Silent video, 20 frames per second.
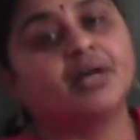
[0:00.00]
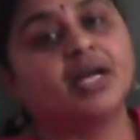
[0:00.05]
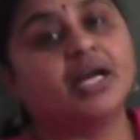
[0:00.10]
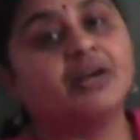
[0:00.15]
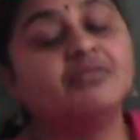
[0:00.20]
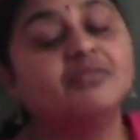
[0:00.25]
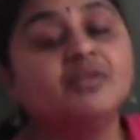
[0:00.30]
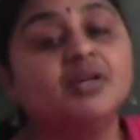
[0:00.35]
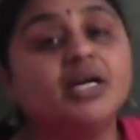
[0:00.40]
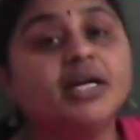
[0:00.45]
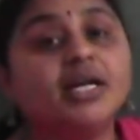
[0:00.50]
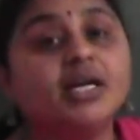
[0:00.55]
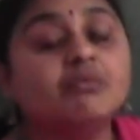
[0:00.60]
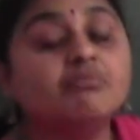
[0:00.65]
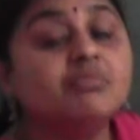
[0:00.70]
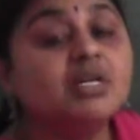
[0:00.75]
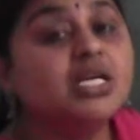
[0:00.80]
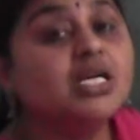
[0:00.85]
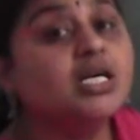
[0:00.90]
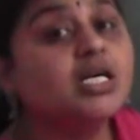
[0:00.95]
Converting
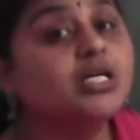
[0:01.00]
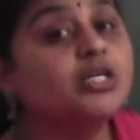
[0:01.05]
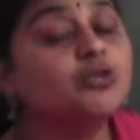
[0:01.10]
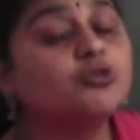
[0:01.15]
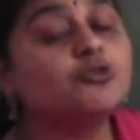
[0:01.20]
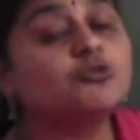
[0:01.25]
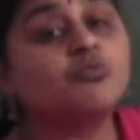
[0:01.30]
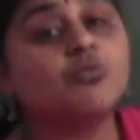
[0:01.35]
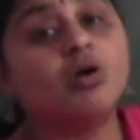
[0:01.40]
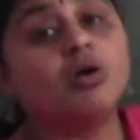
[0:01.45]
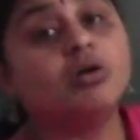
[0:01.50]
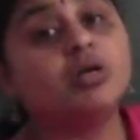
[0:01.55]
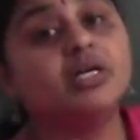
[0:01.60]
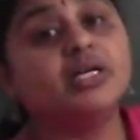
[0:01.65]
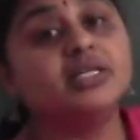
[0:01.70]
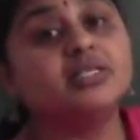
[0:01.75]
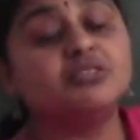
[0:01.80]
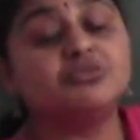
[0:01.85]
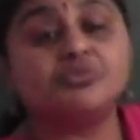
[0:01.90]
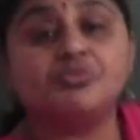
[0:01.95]
bigger to smaller
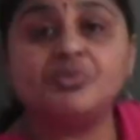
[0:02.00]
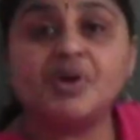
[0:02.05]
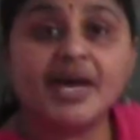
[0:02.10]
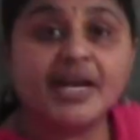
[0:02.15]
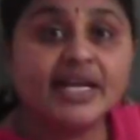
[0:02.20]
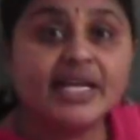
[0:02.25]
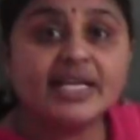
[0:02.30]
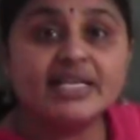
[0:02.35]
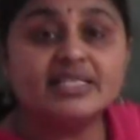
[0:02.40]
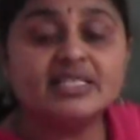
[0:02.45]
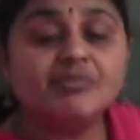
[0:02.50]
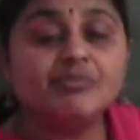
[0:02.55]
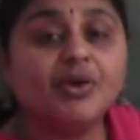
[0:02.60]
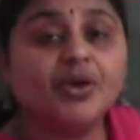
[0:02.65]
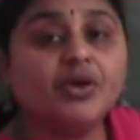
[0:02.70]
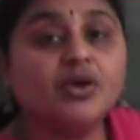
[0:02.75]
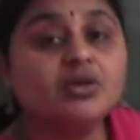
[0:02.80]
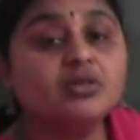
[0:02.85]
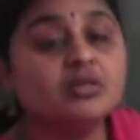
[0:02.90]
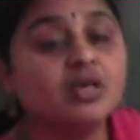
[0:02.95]
is very easy
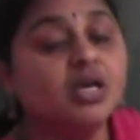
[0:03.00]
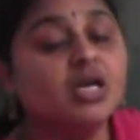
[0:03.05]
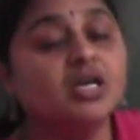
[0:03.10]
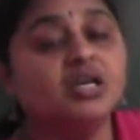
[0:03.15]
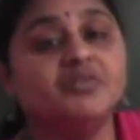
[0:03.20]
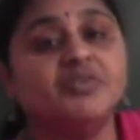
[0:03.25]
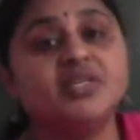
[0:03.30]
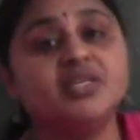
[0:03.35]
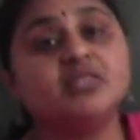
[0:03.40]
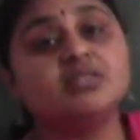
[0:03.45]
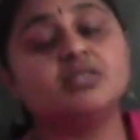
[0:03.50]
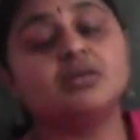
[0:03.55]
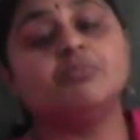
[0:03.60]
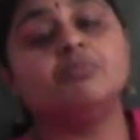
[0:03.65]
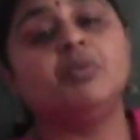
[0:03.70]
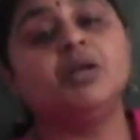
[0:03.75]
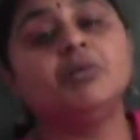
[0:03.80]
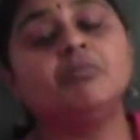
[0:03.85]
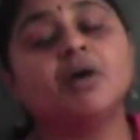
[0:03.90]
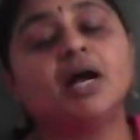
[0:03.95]
because we just
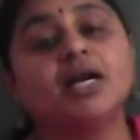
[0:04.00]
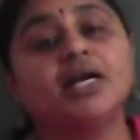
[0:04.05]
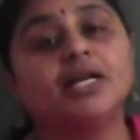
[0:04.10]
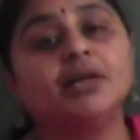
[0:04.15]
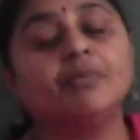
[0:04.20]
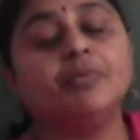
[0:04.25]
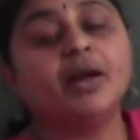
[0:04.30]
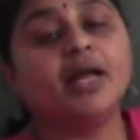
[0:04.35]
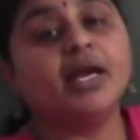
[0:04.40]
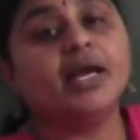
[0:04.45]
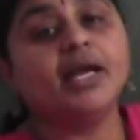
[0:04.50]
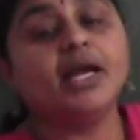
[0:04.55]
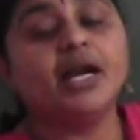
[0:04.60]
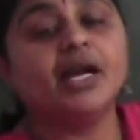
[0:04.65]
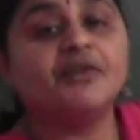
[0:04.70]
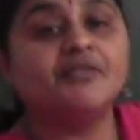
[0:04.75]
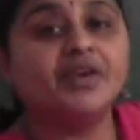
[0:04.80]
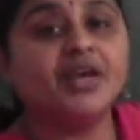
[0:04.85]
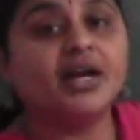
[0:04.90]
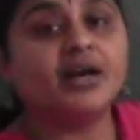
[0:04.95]
simply multiply
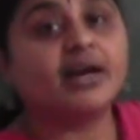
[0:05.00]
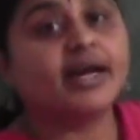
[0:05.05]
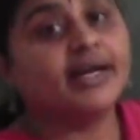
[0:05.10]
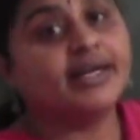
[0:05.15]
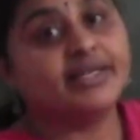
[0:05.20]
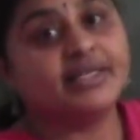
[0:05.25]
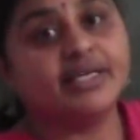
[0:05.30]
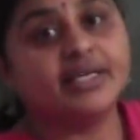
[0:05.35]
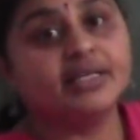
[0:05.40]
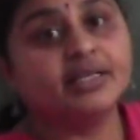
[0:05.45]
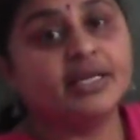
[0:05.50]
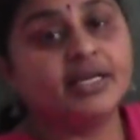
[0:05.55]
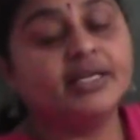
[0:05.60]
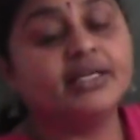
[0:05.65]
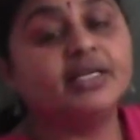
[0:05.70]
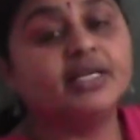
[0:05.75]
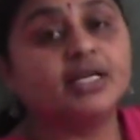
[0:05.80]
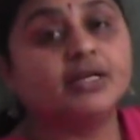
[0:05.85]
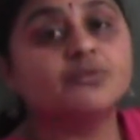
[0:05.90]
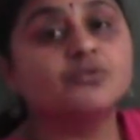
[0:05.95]
and we are writing
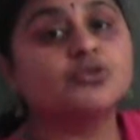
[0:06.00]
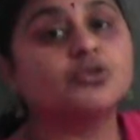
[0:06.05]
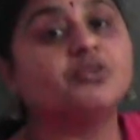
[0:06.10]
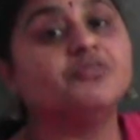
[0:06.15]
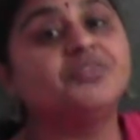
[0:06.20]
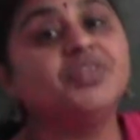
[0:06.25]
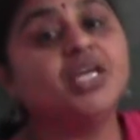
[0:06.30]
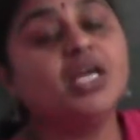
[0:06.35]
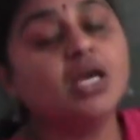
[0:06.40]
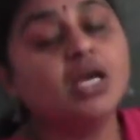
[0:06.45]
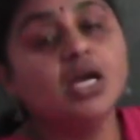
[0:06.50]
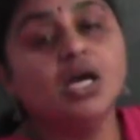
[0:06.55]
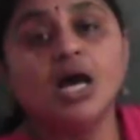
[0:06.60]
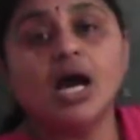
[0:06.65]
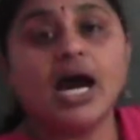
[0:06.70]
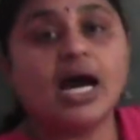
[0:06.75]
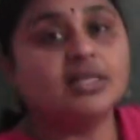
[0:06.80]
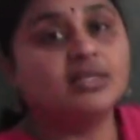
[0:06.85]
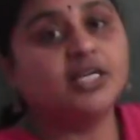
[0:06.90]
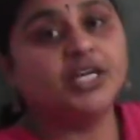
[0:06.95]
in terms of the
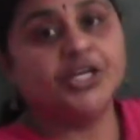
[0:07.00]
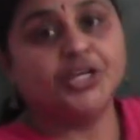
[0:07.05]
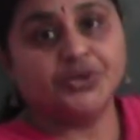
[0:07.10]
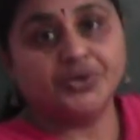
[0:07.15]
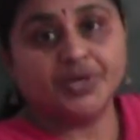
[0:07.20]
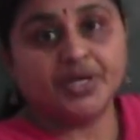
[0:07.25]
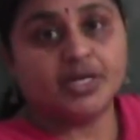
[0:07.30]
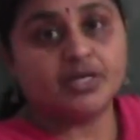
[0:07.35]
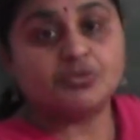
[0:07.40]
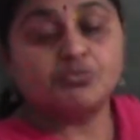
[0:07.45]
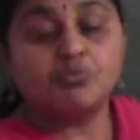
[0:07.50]
other units.